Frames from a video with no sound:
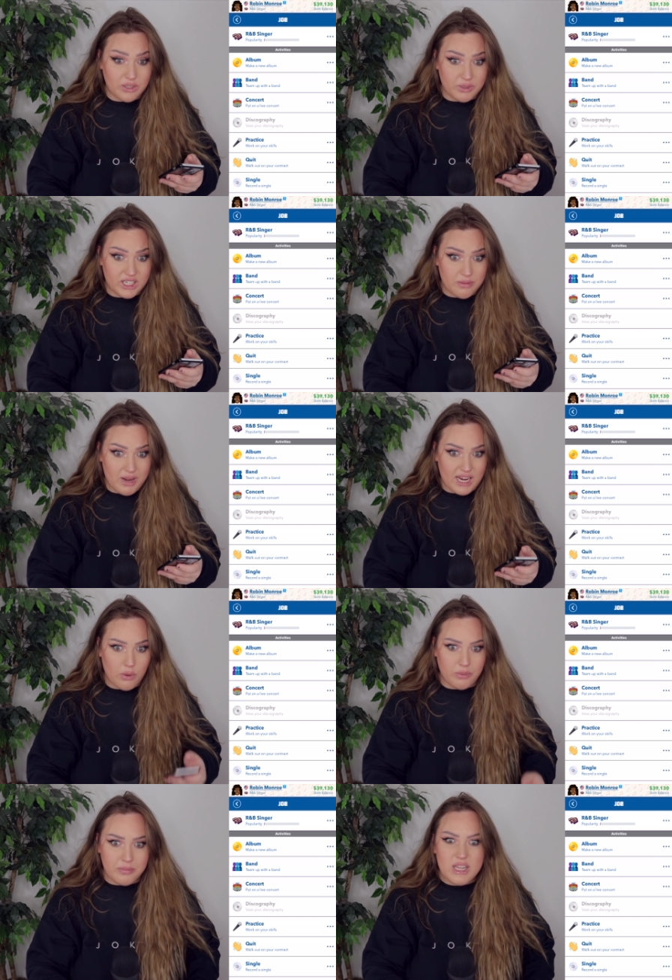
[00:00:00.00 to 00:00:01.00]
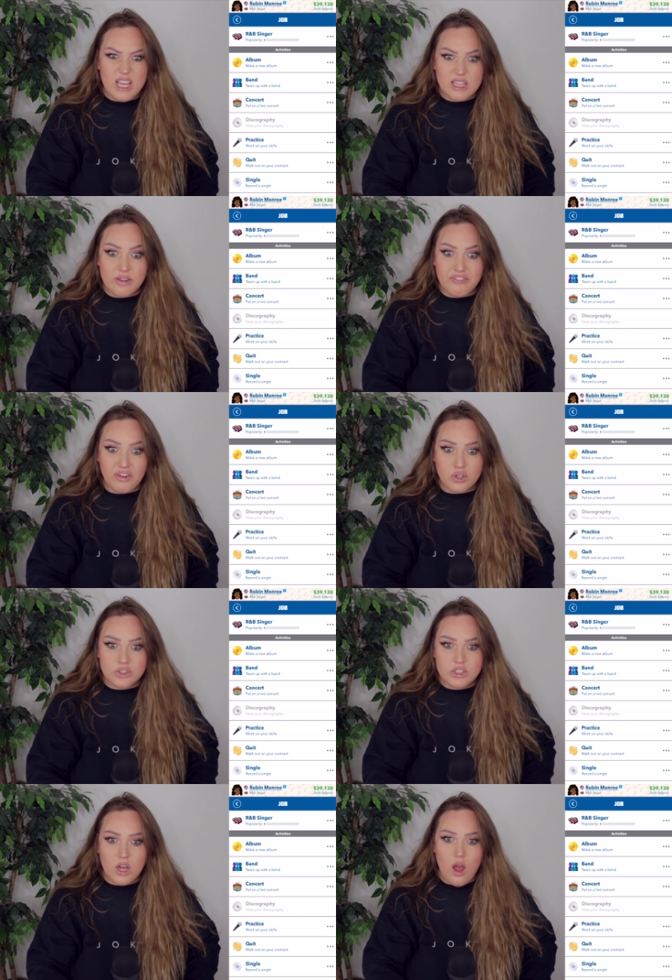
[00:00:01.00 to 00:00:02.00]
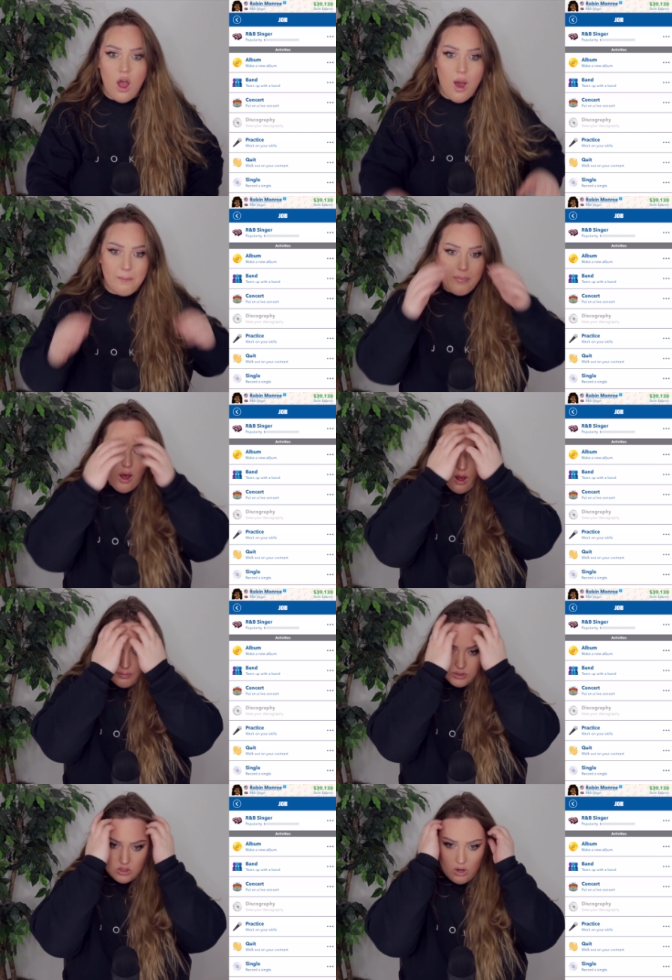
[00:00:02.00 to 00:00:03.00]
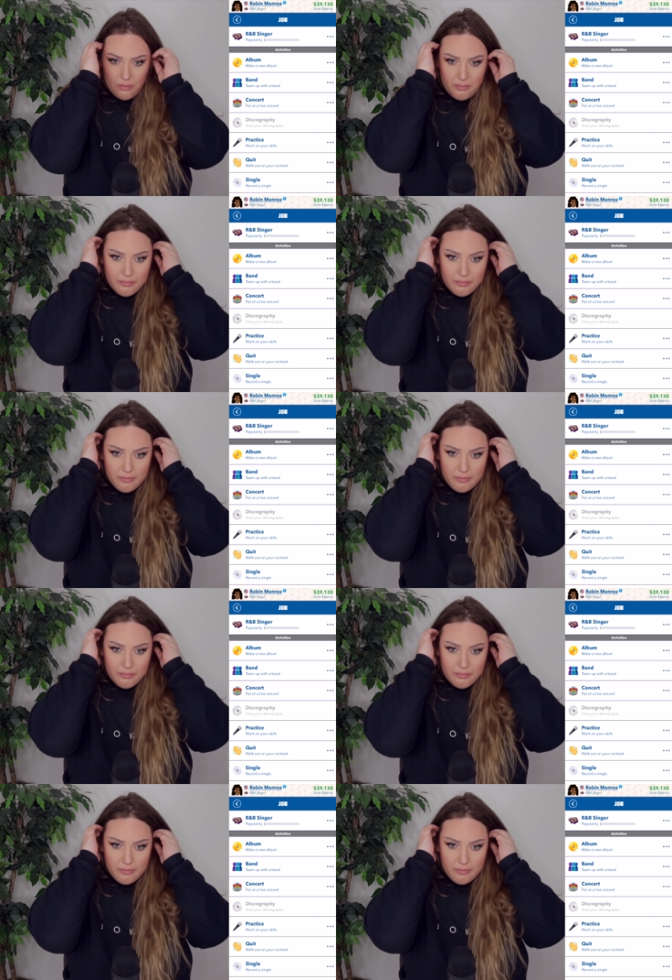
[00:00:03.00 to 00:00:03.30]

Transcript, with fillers: we can make. Can we be like the first pop star